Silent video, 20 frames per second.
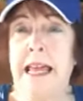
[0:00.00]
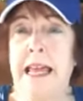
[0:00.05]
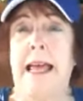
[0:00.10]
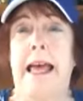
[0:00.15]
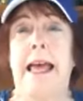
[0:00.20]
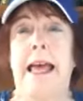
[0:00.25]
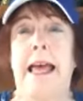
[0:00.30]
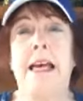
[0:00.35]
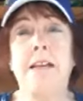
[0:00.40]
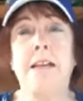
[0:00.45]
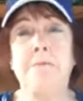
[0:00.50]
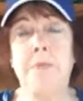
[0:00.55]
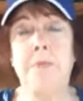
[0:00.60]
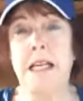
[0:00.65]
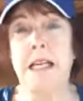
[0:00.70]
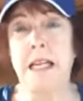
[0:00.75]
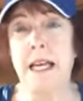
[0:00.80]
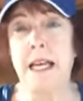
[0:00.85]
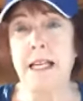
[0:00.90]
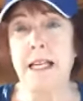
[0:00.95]
and
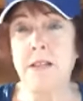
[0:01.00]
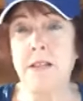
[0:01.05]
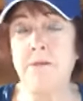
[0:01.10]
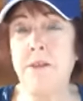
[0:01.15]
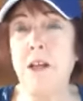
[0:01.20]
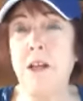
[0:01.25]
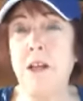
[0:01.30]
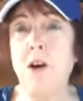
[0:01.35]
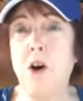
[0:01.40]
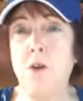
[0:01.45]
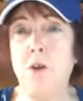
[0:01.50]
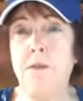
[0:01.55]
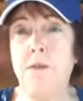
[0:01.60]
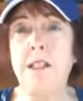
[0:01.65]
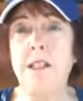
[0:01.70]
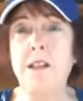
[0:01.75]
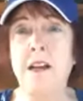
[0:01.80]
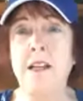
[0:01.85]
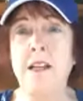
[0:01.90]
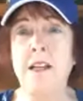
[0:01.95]
because of the COVID
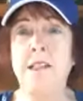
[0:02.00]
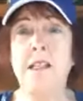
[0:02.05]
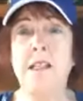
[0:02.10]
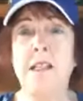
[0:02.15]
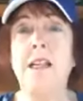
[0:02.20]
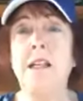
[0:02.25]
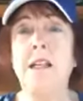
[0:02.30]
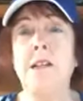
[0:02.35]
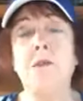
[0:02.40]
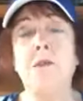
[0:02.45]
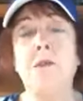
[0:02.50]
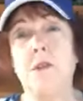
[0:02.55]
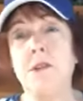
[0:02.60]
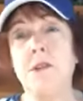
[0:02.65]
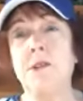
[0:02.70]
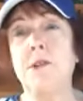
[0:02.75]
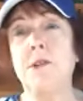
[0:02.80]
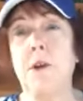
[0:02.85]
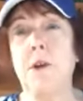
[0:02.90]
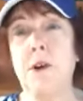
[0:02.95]
19 or
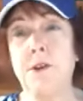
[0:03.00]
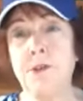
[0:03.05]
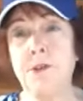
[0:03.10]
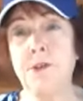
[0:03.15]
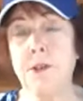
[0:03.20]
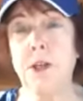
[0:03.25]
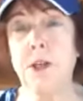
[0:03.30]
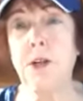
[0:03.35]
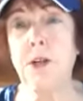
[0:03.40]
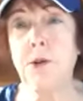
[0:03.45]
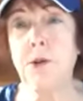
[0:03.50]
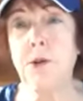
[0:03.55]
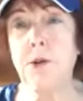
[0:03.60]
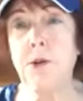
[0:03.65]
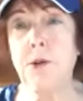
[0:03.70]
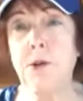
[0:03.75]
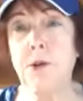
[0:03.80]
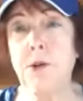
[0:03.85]
SARS 2,